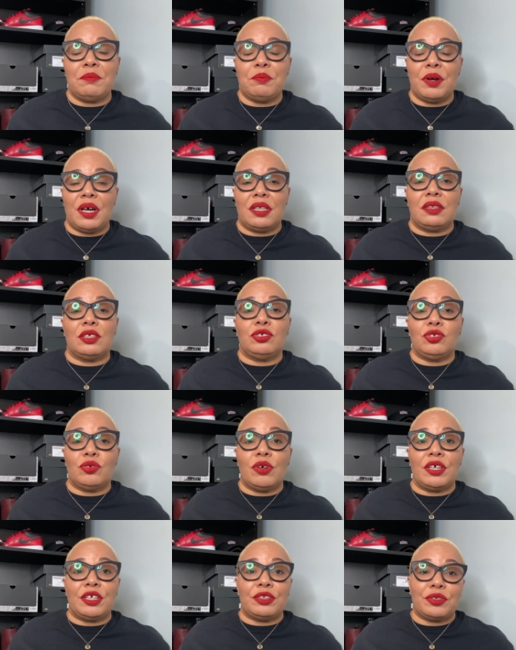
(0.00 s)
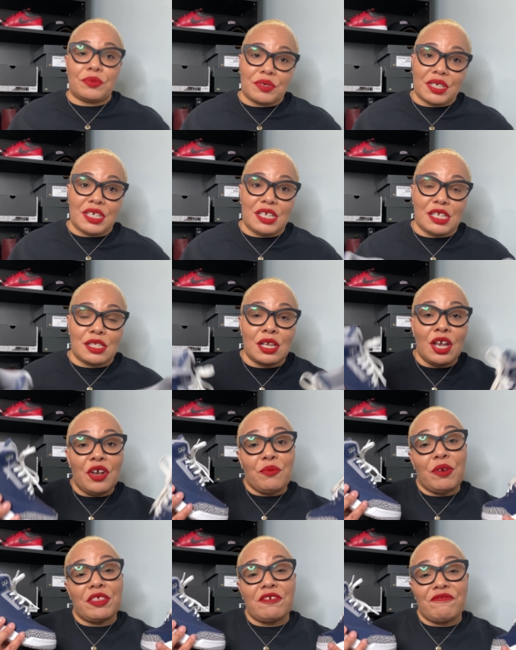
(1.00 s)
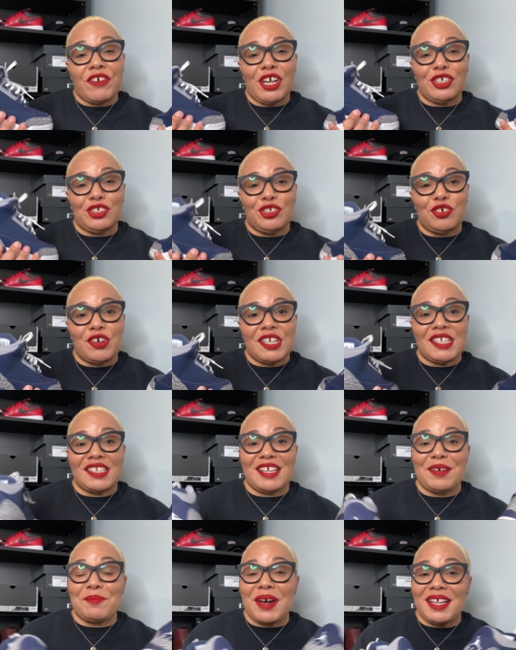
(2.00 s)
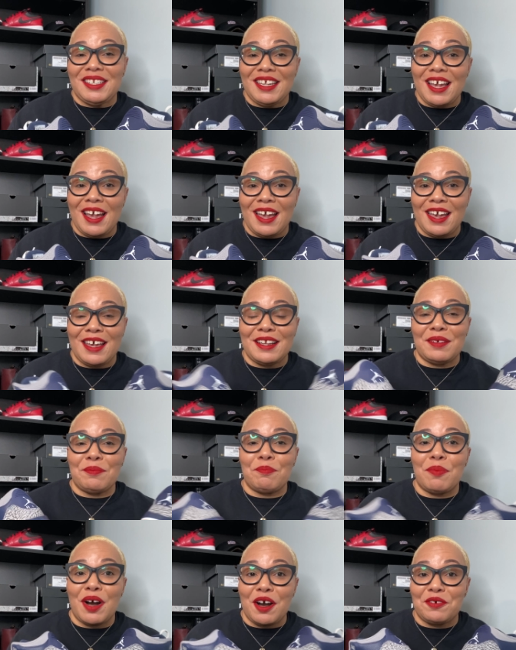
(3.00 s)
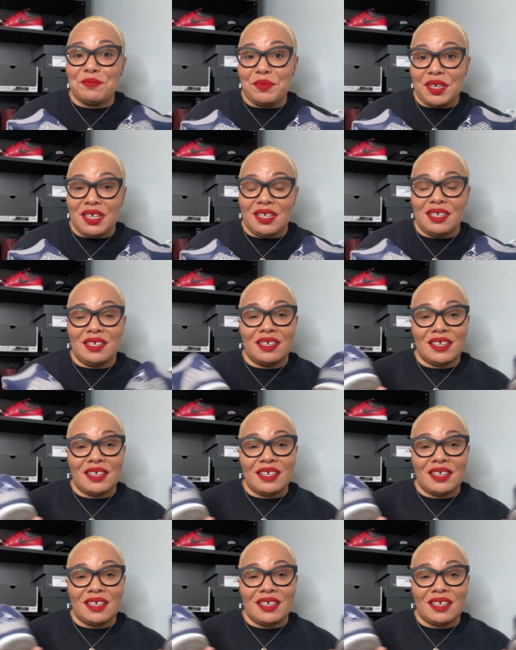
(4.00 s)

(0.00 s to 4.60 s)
but the Jordan 3s were the first Jordans that my dad bought me.